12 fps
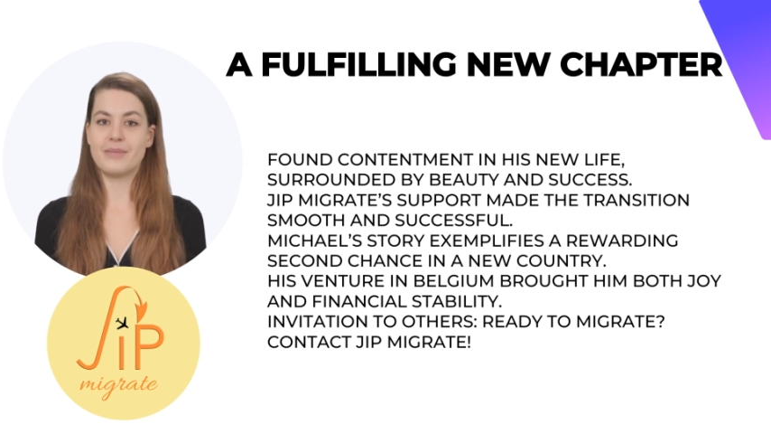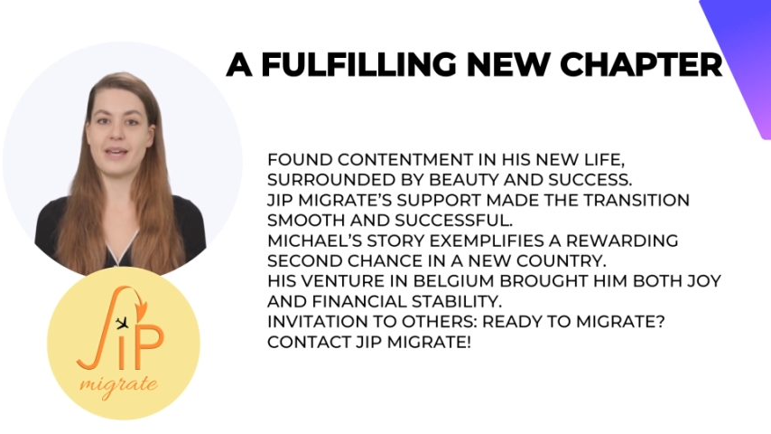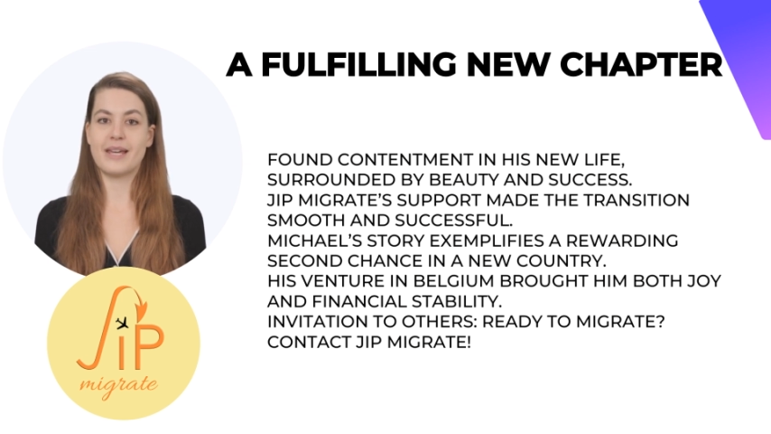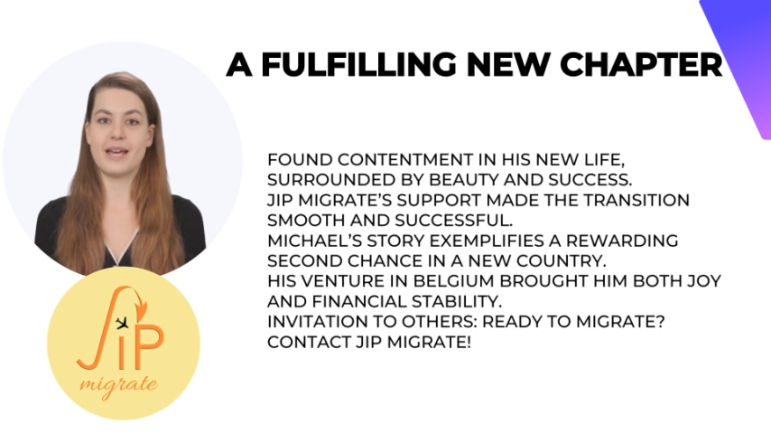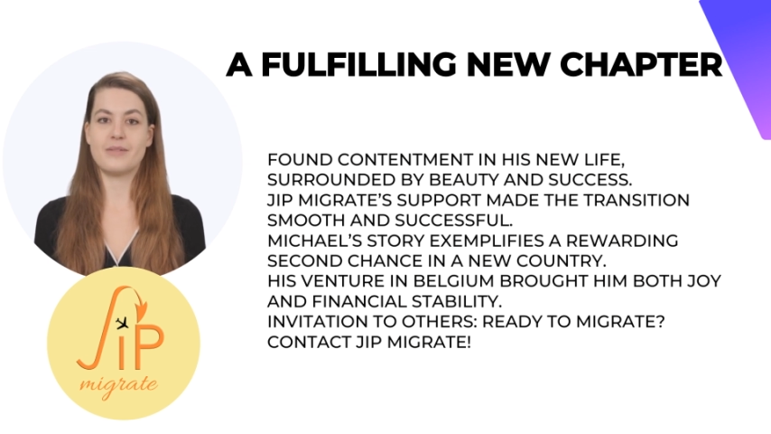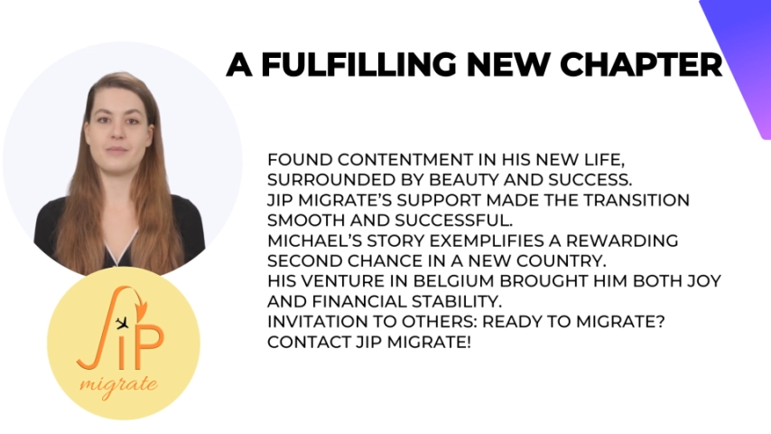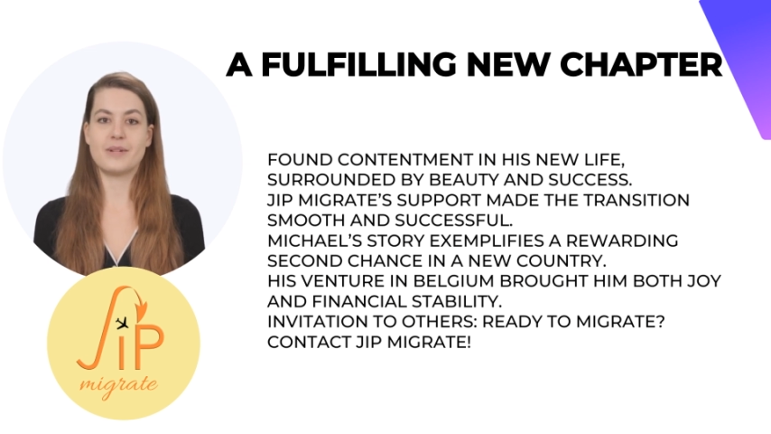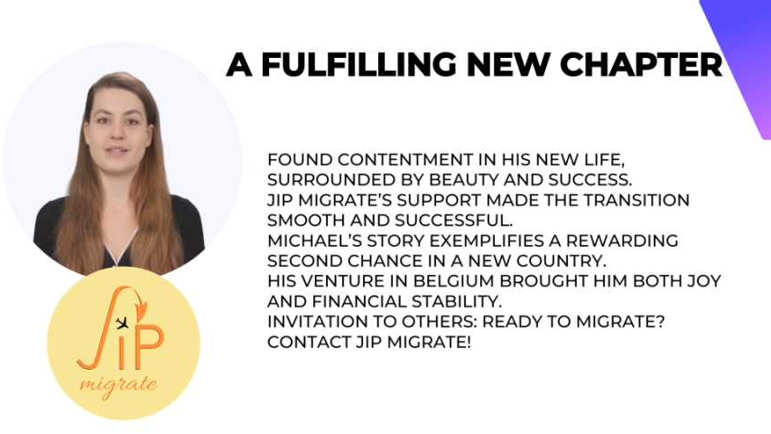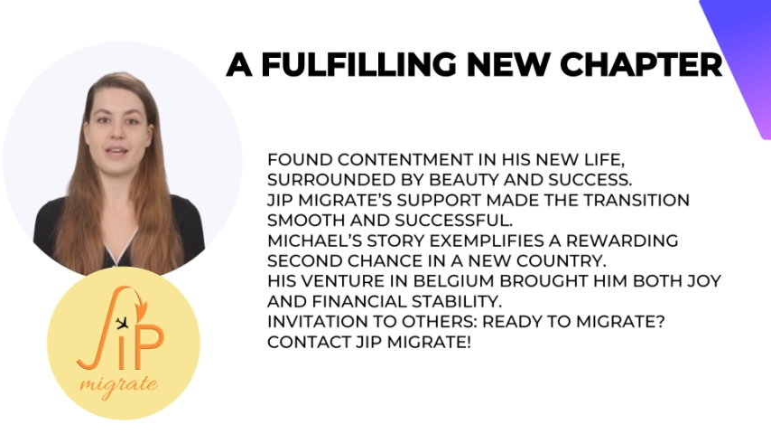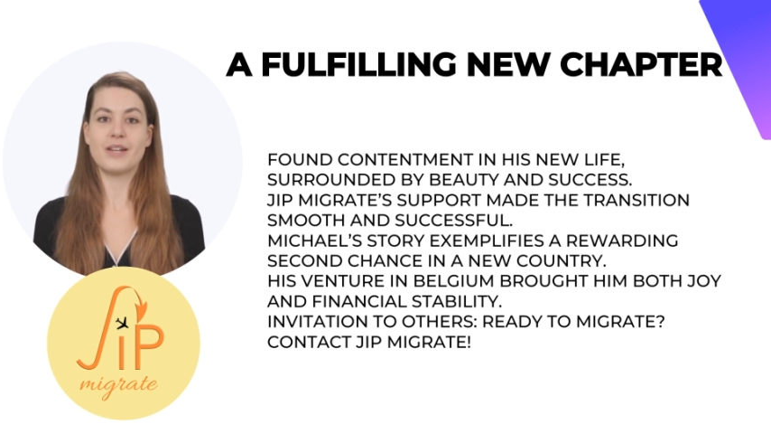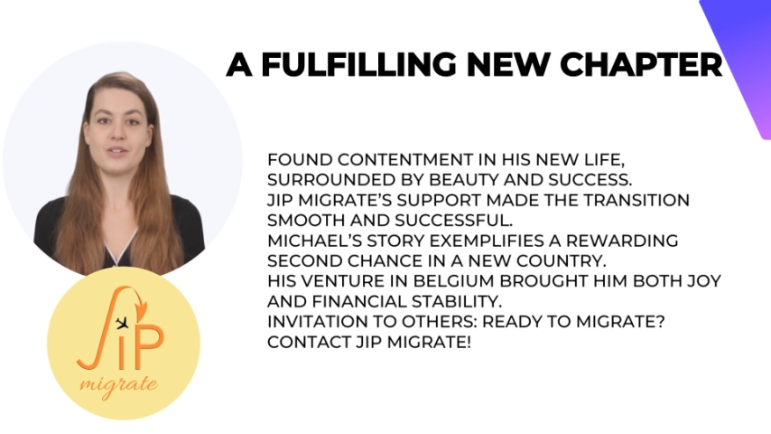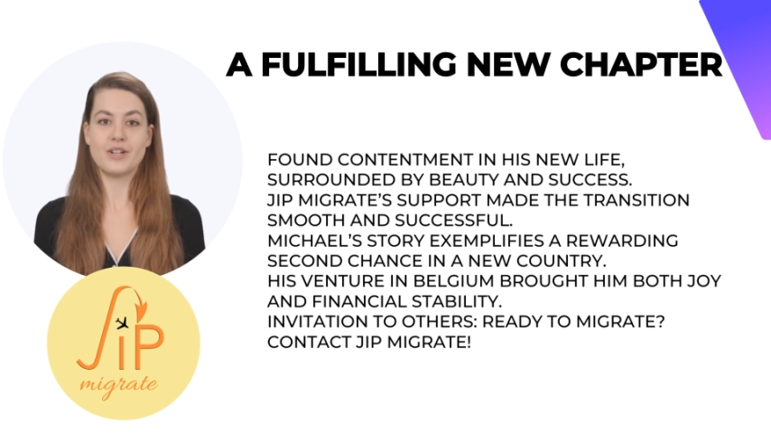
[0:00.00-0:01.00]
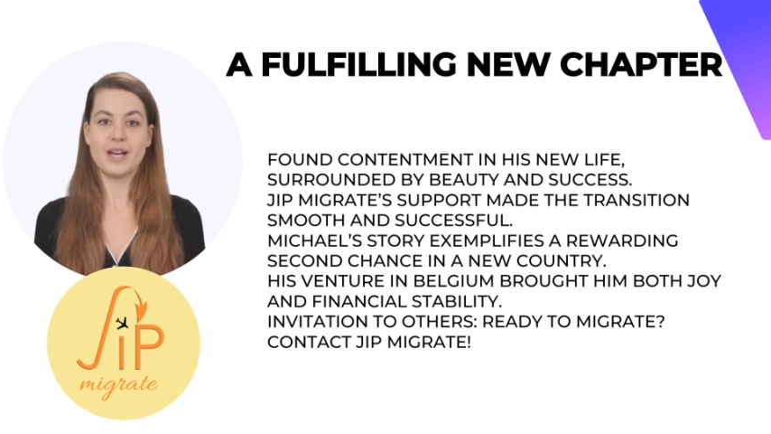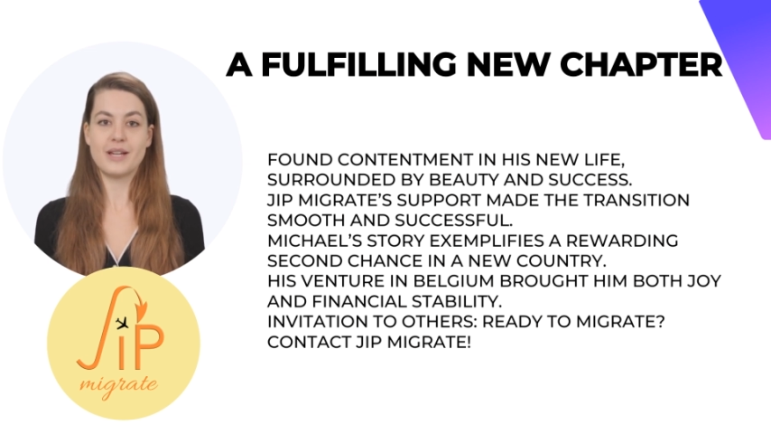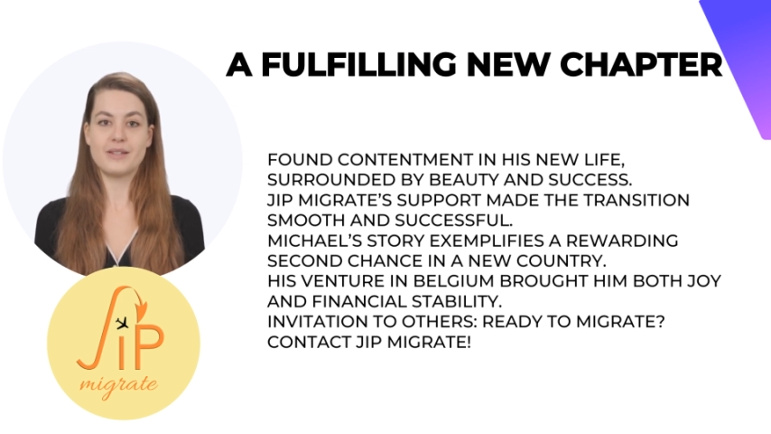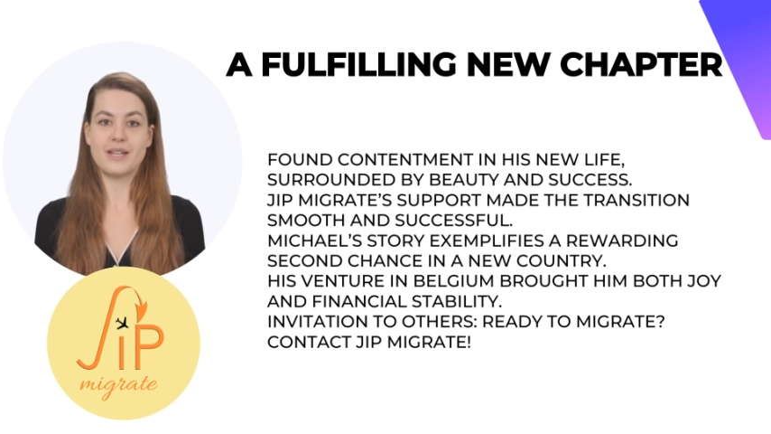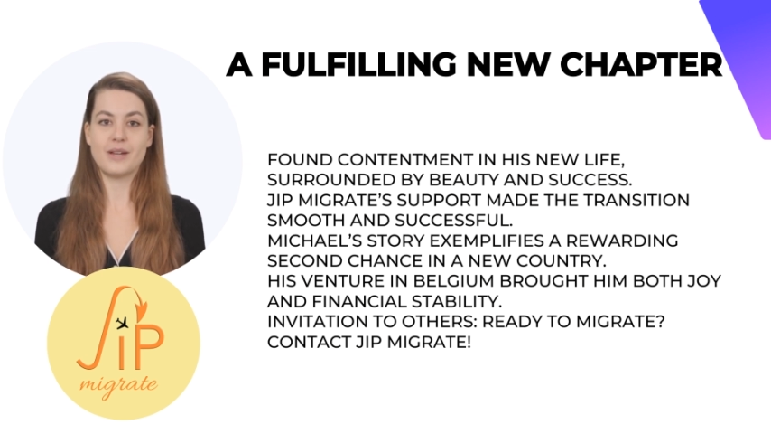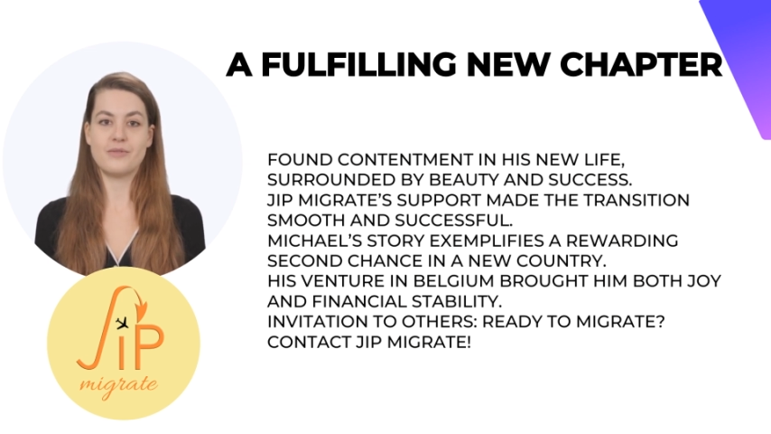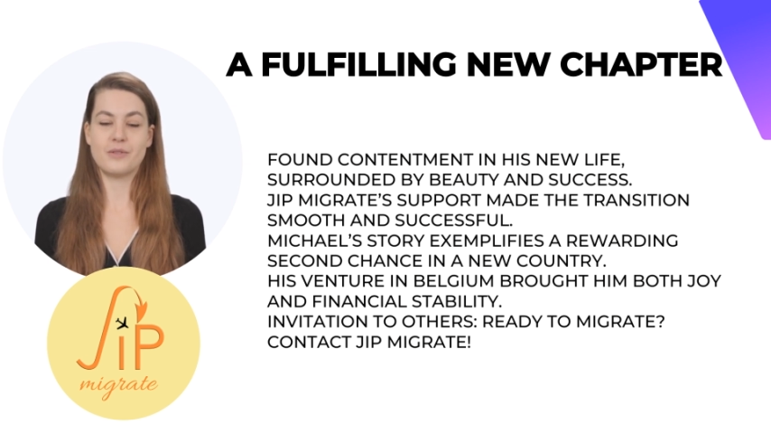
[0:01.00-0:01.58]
they gave him a second chance at a